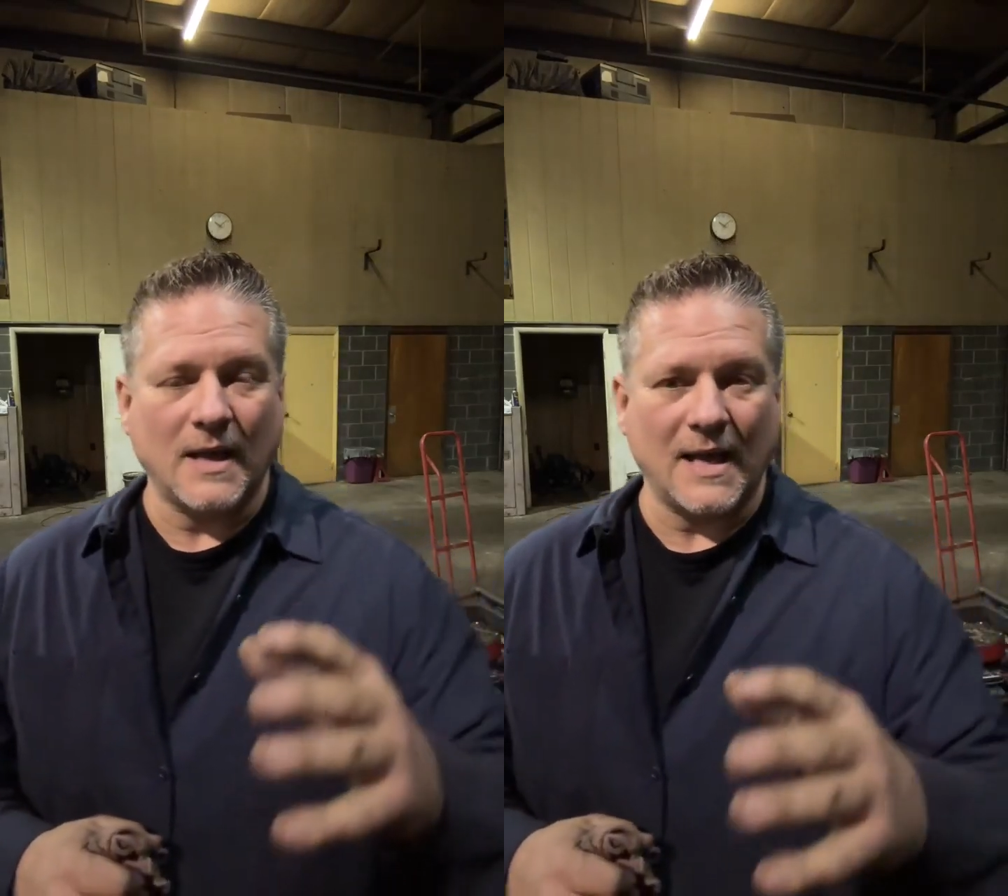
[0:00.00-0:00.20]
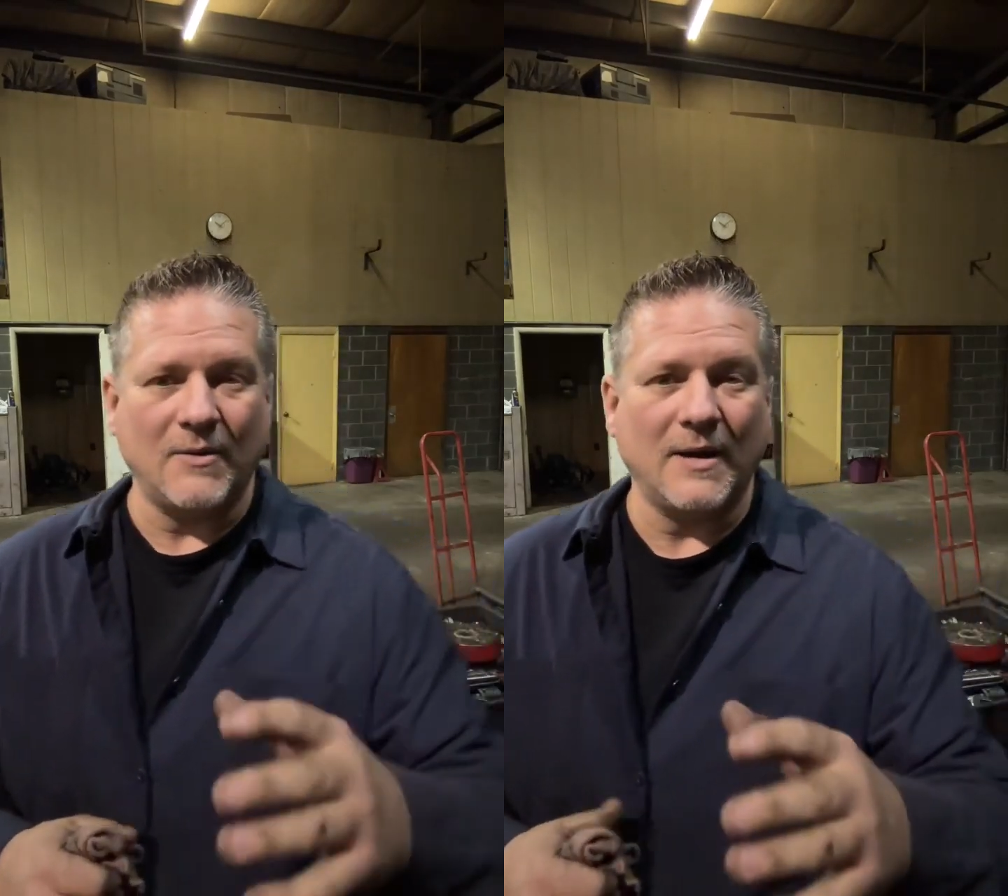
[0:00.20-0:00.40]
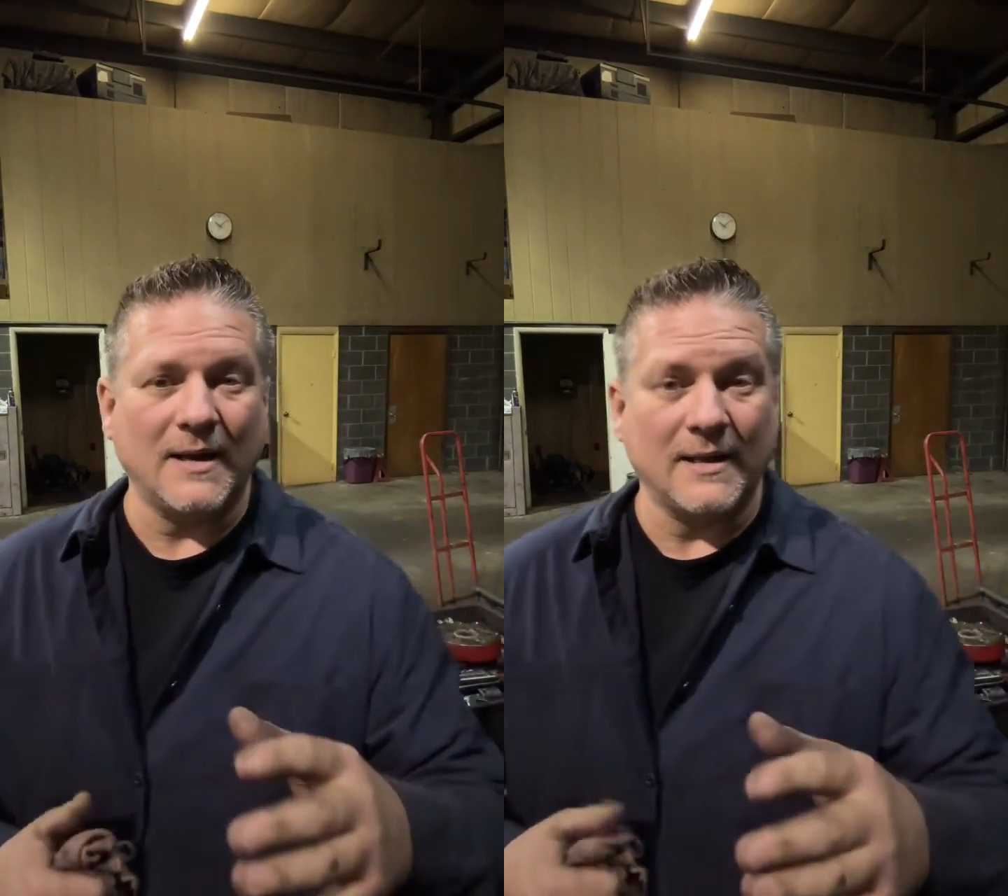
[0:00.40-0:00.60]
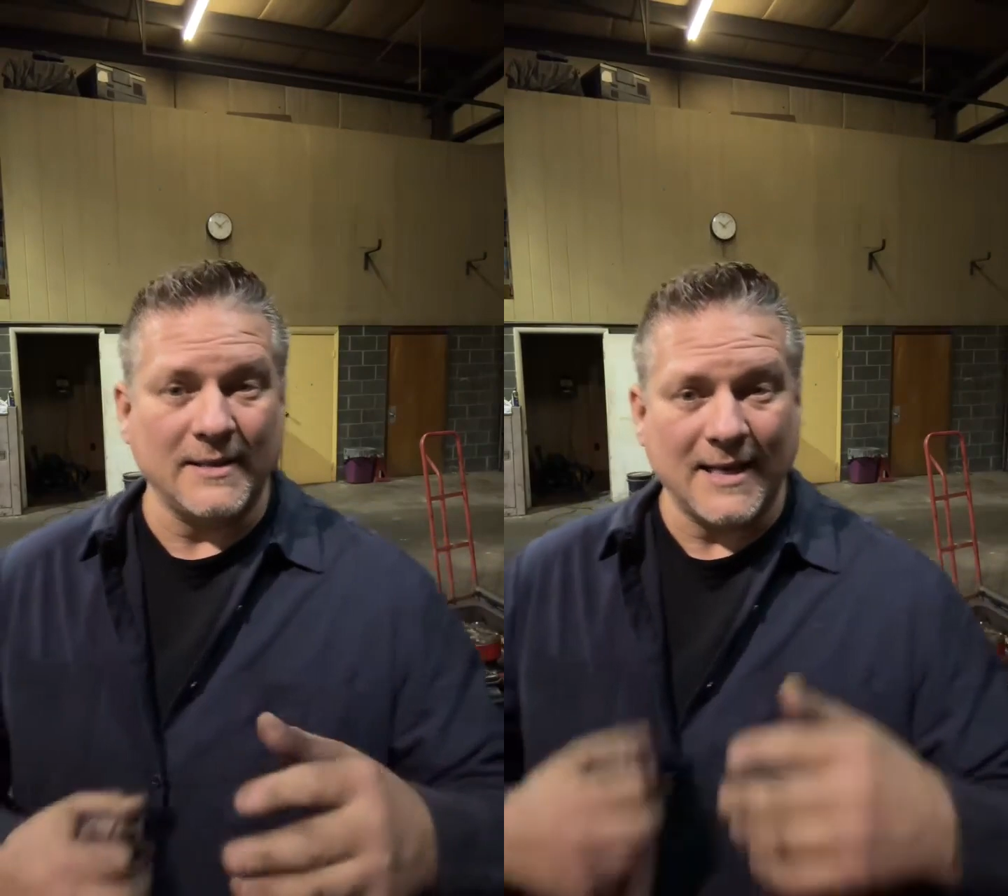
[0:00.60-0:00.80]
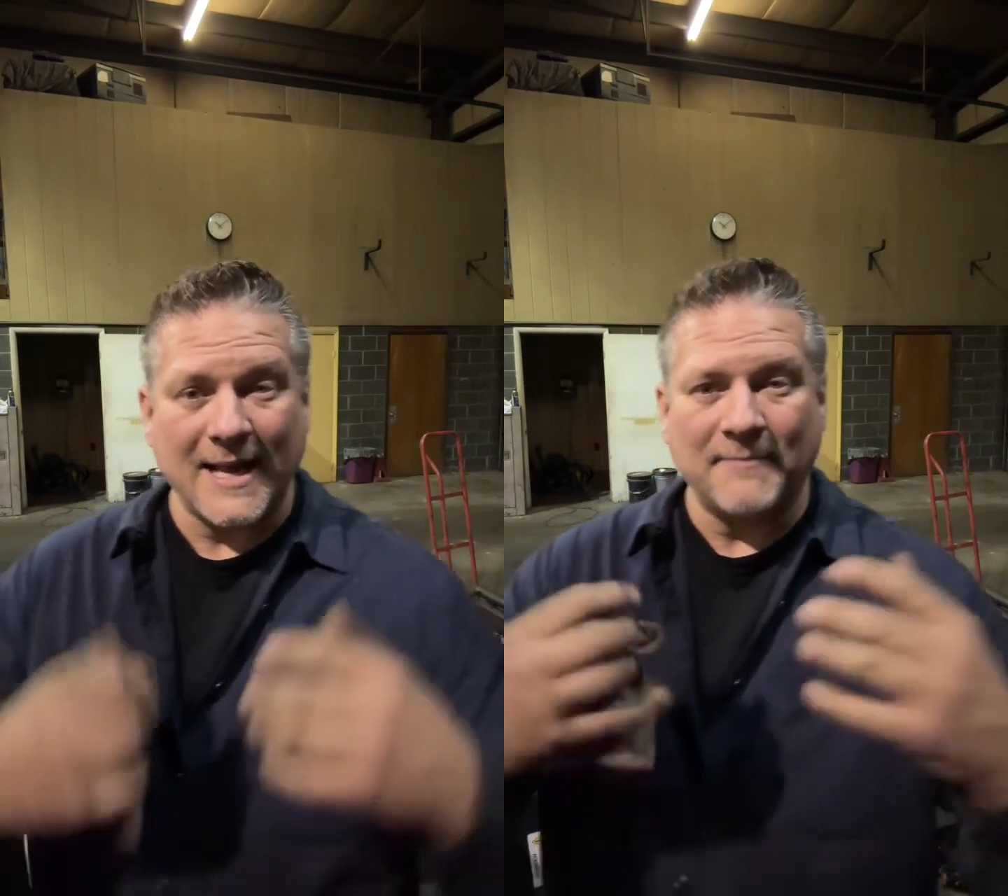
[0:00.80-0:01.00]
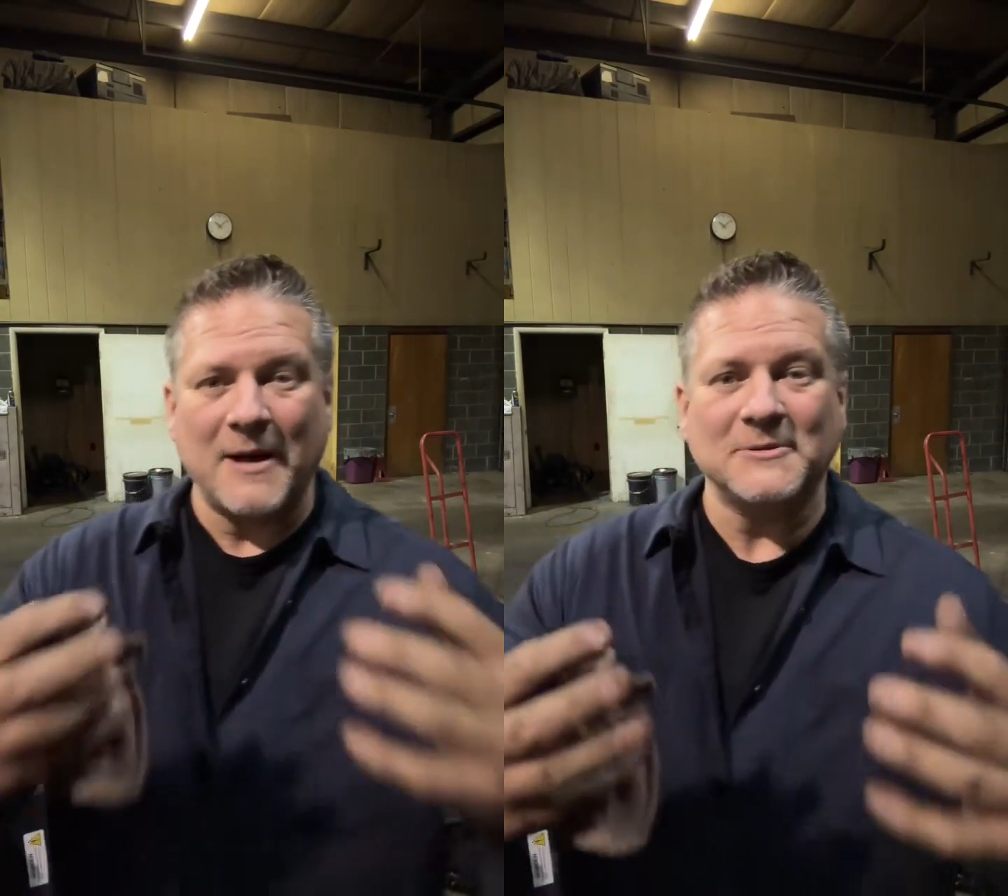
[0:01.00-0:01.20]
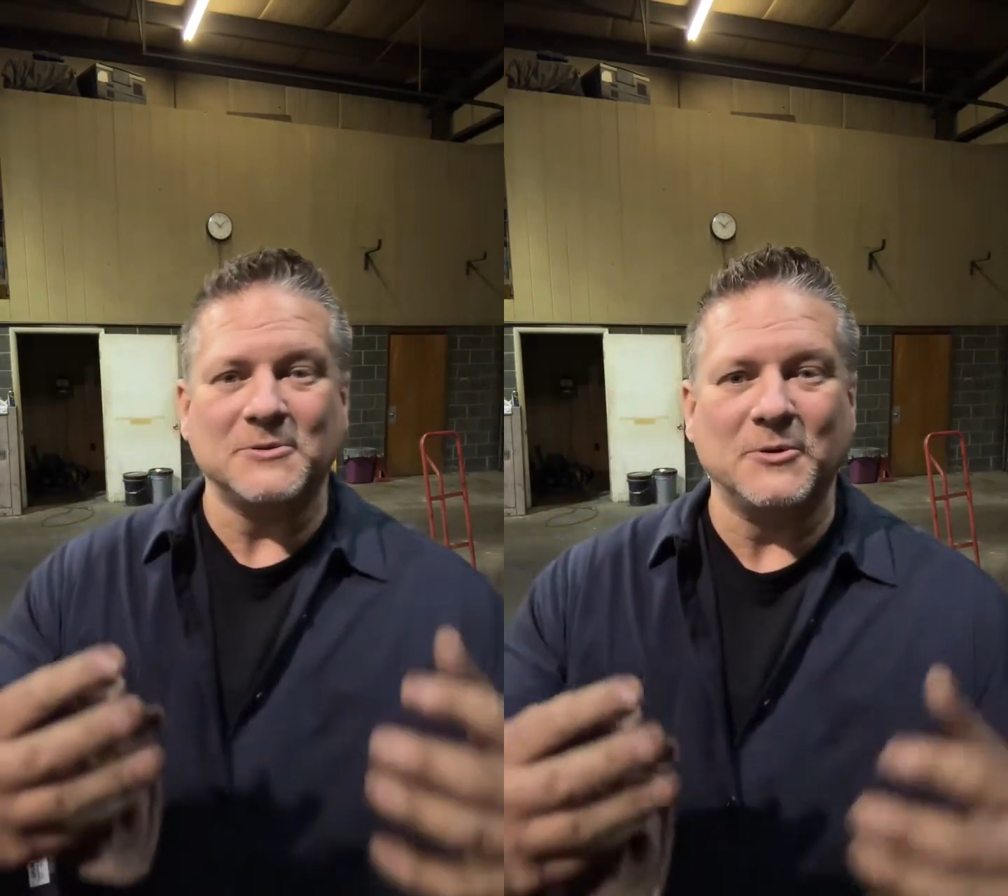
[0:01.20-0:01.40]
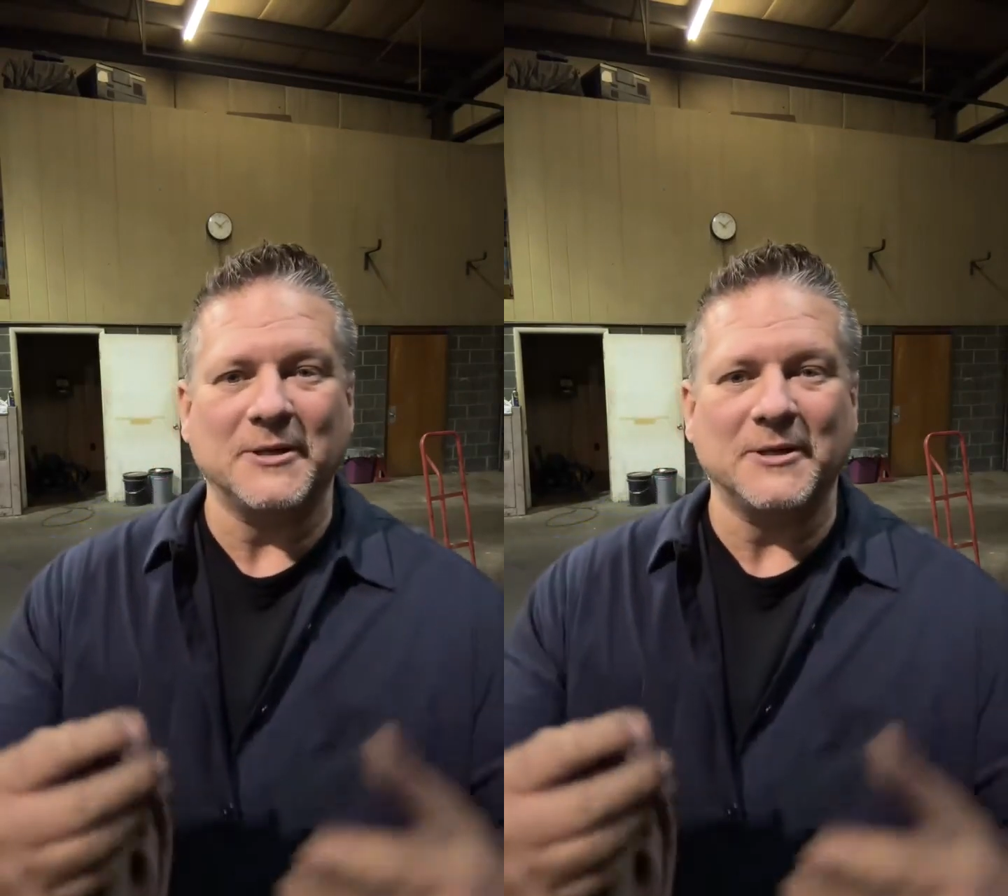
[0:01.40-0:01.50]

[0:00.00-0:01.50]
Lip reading: I'm also going